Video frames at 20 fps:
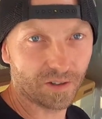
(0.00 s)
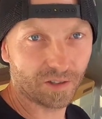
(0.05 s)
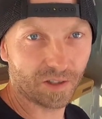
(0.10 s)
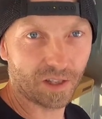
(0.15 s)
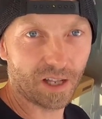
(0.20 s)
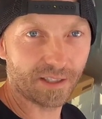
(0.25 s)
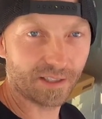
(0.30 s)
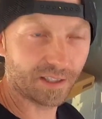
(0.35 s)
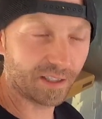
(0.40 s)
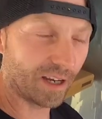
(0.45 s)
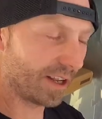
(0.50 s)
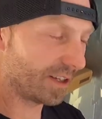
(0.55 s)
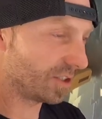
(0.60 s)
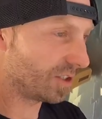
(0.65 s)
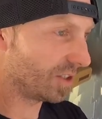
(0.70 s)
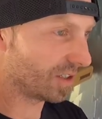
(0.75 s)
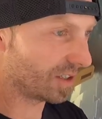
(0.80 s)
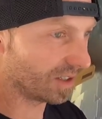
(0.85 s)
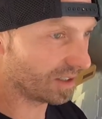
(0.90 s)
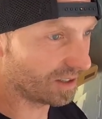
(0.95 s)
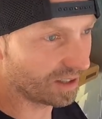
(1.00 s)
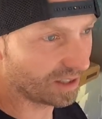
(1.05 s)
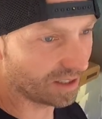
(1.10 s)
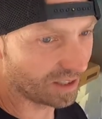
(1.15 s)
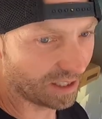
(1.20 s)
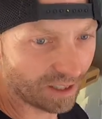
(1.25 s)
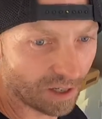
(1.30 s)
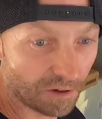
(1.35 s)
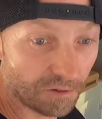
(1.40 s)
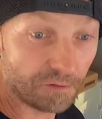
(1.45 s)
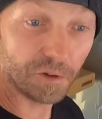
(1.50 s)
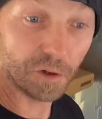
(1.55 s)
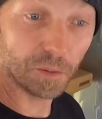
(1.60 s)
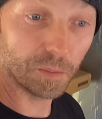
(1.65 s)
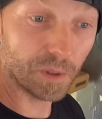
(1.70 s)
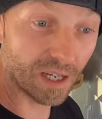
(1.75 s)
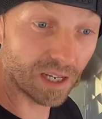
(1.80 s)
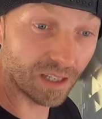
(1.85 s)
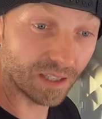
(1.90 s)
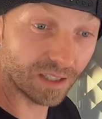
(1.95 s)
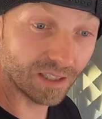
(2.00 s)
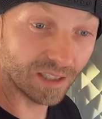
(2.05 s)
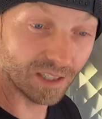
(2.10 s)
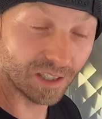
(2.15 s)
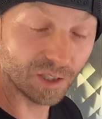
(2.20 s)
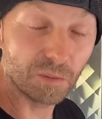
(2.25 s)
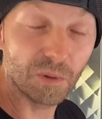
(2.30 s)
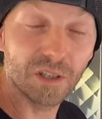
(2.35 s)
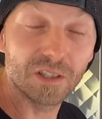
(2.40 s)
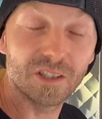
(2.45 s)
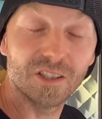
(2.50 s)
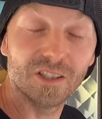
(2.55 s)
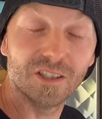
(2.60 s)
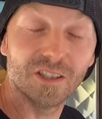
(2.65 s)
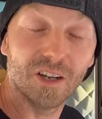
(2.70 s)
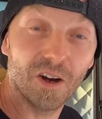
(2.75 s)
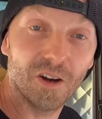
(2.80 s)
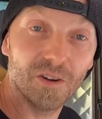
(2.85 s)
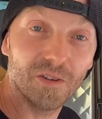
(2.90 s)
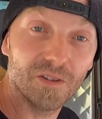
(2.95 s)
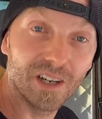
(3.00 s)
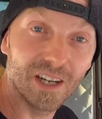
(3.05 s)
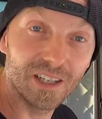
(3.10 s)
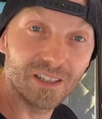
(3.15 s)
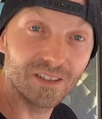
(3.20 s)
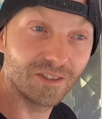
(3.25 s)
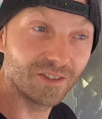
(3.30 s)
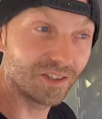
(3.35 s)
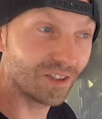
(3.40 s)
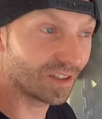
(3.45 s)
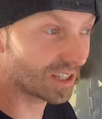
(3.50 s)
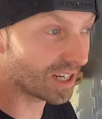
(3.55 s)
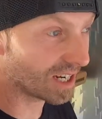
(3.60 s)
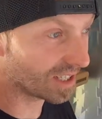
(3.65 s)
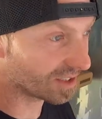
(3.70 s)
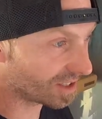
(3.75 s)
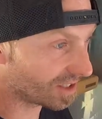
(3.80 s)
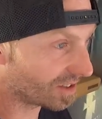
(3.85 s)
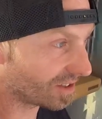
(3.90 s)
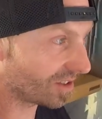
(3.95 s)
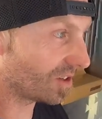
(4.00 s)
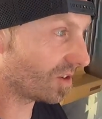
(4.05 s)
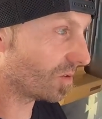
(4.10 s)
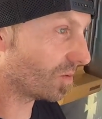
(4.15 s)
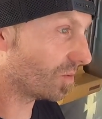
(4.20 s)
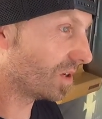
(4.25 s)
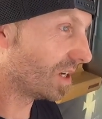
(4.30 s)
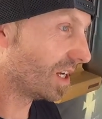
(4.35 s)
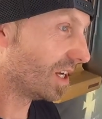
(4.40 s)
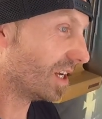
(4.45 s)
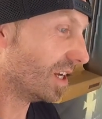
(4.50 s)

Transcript: There's a lot of science. You can, you know, fill me in as much as you know. I know there's other guys in here that know